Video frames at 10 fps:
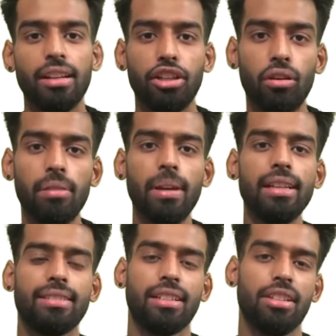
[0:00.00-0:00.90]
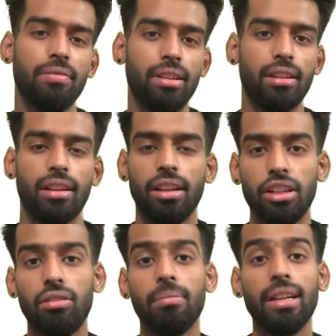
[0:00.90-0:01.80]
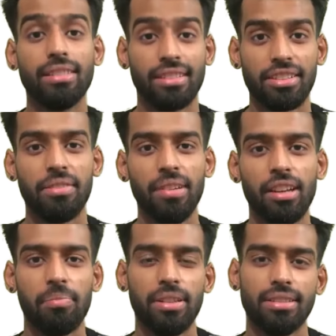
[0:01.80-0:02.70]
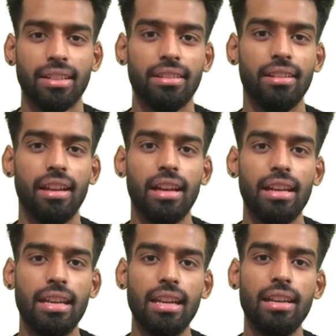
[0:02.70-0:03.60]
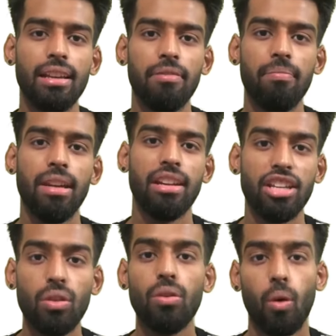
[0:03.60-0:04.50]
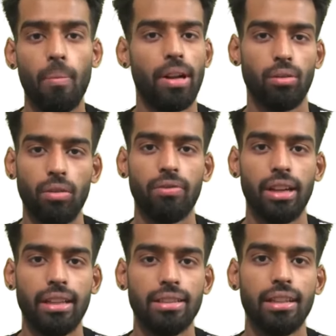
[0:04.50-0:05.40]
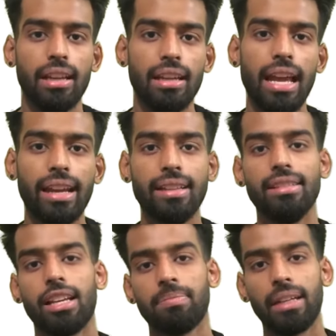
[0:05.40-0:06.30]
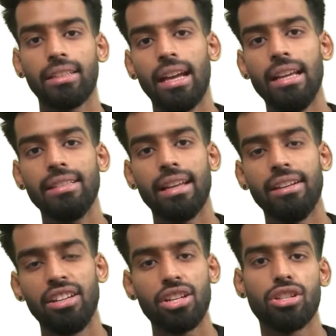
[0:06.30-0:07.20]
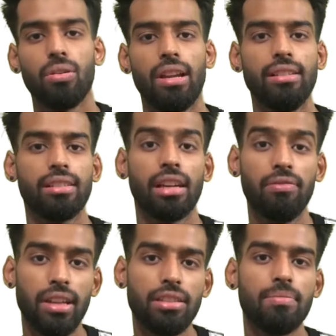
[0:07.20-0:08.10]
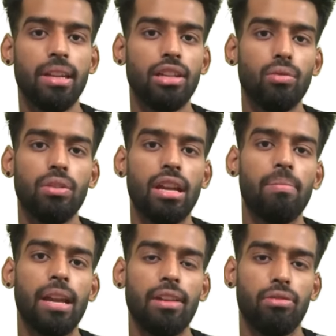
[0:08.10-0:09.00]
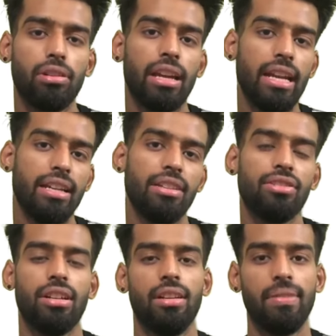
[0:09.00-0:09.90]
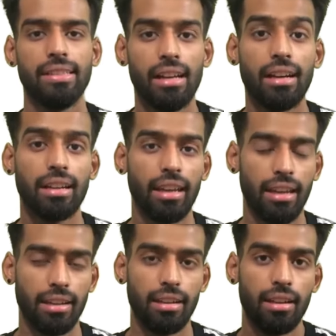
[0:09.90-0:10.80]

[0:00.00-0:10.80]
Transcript: During my discussion with uh, during my discussion with Lepri sir, he gave me renewed hope and confidence. Like his expertise and reassurance convinced me to reapply for Canadian study visa again.